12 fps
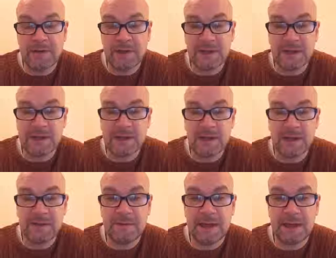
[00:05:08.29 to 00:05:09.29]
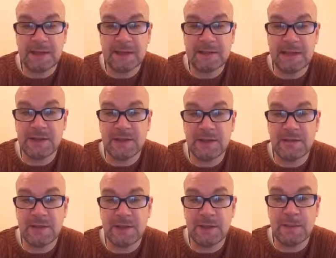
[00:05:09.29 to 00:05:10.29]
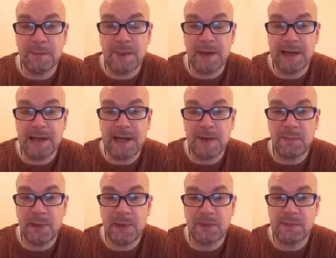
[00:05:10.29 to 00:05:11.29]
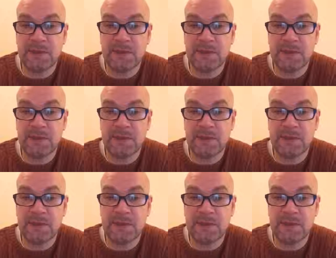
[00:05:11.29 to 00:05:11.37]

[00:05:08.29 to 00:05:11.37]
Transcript: So this is kind of like an extension of the Buy Now button,